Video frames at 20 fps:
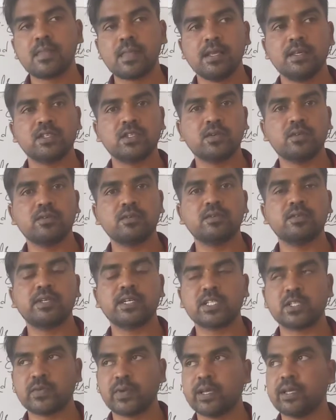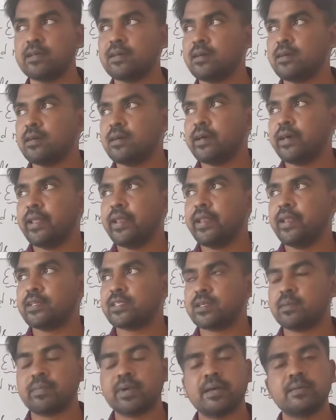So that's why
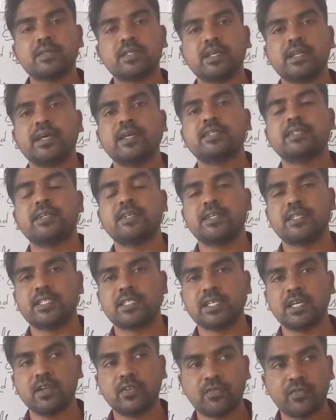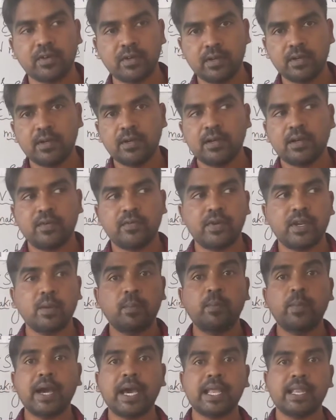sometimes nature itself will
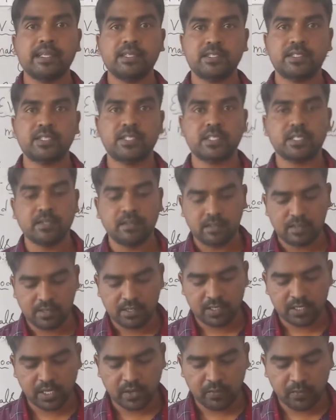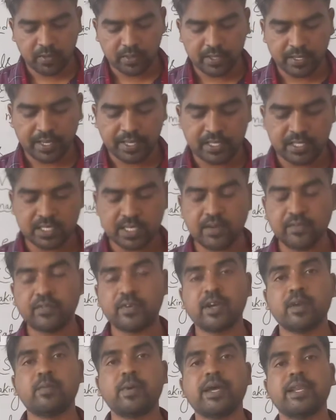balance. See, everything is
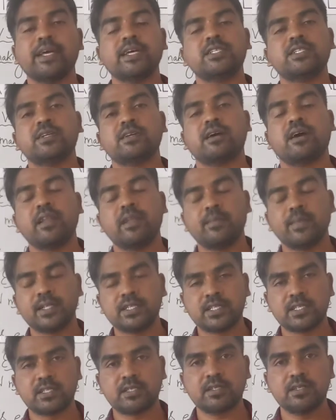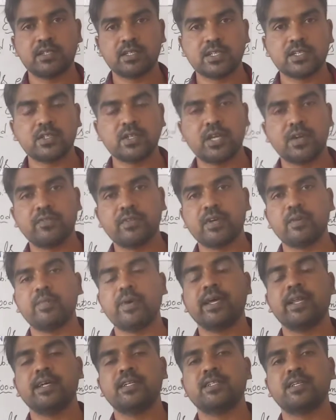gifted by nature. Animals is also gifted
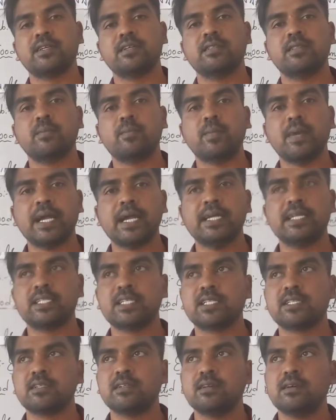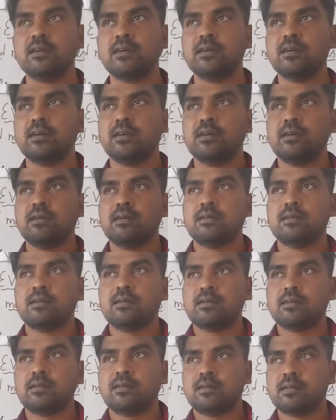by nature. The plants,
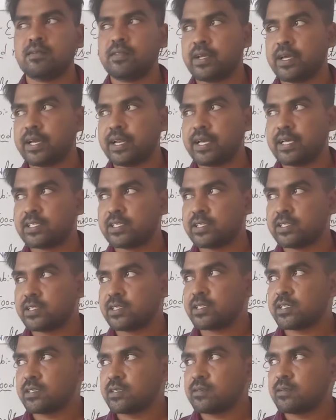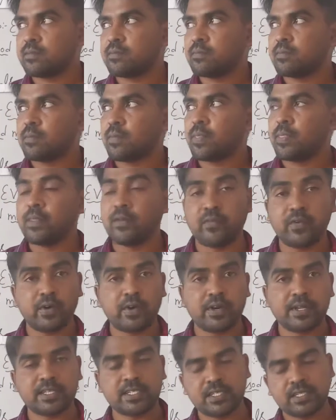the grasses, the
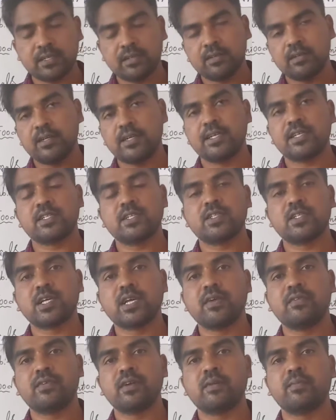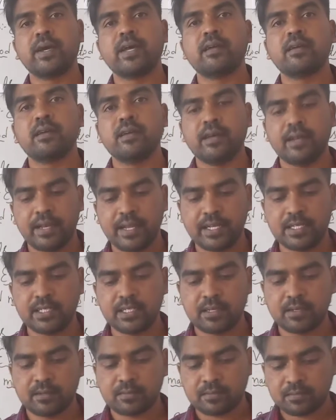forest, it is also gifted by
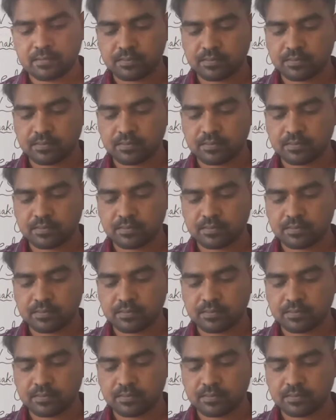nature.